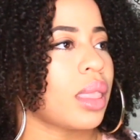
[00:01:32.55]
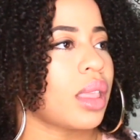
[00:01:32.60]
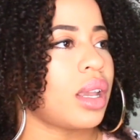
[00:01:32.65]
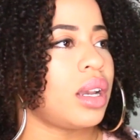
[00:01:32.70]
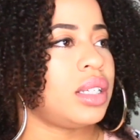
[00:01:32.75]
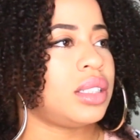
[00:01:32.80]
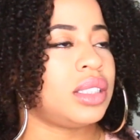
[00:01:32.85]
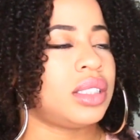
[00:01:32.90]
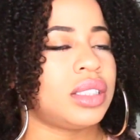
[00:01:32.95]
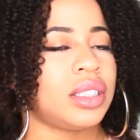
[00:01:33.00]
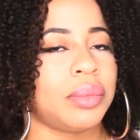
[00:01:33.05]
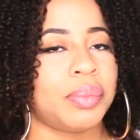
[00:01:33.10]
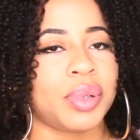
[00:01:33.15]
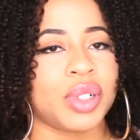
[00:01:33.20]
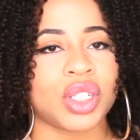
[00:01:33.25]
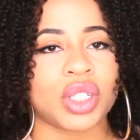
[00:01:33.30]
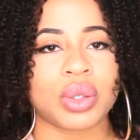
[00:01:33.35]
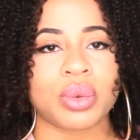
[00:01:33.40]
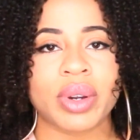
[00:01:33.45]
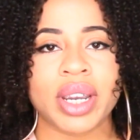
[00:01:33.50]
Is this to
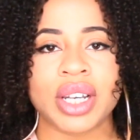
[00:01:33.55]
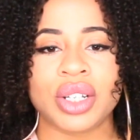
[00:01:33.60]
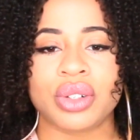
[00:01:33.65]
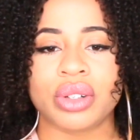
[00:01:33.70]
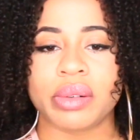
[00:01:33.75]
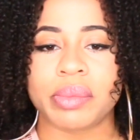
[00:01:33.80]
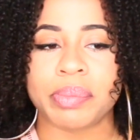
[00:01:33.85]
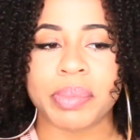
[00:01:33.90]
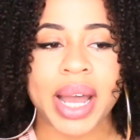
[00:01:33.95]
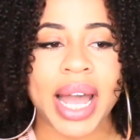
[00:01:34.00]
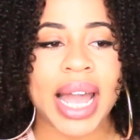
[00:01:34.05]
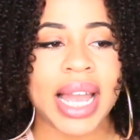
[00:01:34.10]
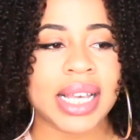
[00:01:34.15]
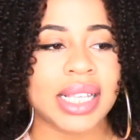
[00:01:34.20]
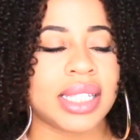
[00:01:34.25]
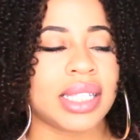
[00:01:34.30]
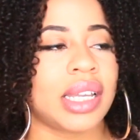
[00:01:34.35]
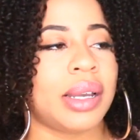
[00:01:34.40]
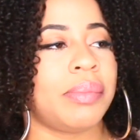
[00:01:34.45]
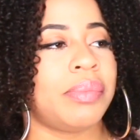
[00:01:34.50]
persuade you to buy
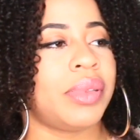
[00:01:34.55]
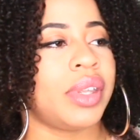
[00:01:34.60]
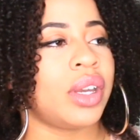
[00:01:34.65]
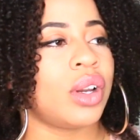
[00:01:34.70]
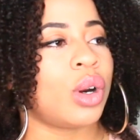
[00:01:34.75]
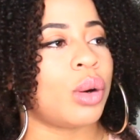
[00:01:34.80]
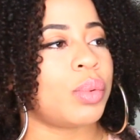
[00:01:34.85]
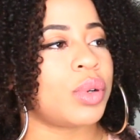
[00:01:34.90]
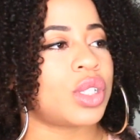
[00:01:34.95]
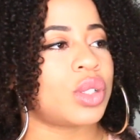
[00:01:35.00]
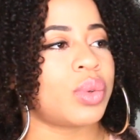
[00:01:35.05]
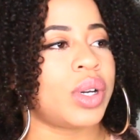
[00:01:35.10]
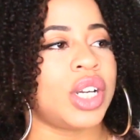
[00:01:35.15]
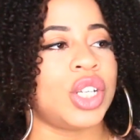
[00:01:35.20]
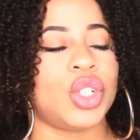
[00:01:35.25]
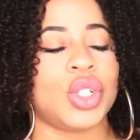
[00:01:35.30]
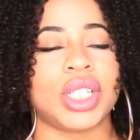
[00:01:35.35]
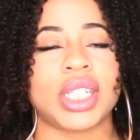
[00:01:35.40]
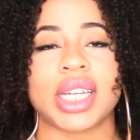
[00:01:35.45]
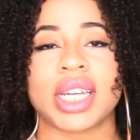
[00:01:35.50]
something or
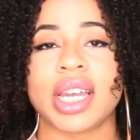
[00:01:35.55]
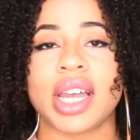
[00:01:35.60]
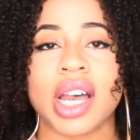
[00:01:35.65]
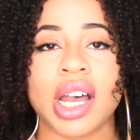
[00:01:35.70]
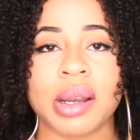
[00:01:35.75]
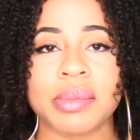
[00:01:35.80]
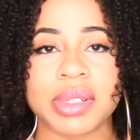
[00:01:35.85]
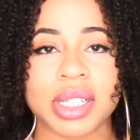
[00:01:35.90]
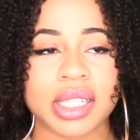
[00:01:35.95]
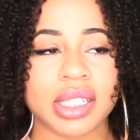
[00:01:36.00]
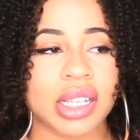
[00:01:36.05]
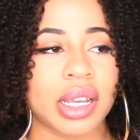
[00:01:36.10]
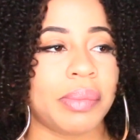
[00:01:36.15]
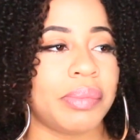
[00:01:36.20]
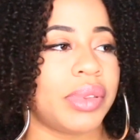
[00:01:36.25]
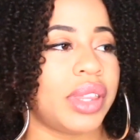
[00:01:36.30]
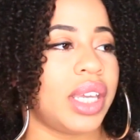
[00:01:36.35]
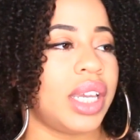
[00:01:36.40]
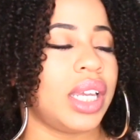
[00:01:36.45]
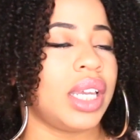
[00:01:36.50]
persuade you to come to
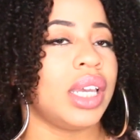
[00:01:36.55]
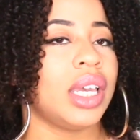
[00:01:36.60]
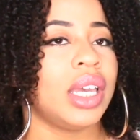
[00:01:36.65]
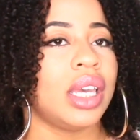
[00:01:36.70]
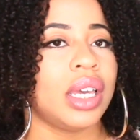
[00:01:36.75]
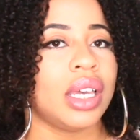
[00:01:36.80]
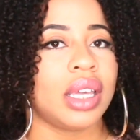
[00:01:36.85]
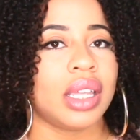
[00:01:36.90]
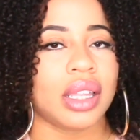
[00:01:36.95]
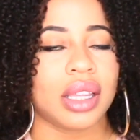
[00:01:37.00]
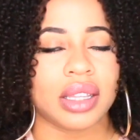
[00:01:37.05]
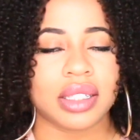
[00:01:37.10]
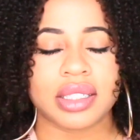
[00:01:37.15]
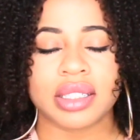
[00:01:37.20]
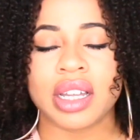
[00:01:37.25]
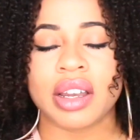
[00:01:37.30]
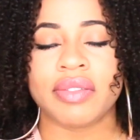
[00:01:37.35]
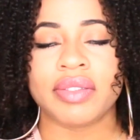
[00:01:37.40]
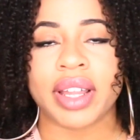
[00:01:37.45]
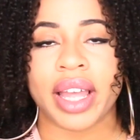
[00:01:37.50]
something?
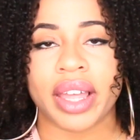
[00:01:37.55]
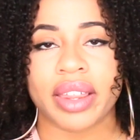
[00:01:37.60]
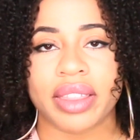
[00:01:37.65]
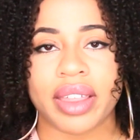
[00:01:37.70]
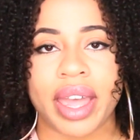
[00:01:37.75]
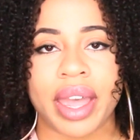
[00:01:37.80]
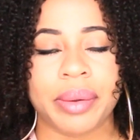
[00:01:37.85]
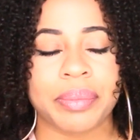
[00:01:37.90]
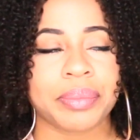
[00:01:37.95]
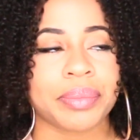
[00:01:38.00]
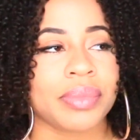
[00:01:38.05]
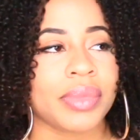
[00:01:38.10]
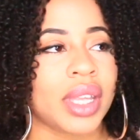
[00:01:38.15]
Stuff like that.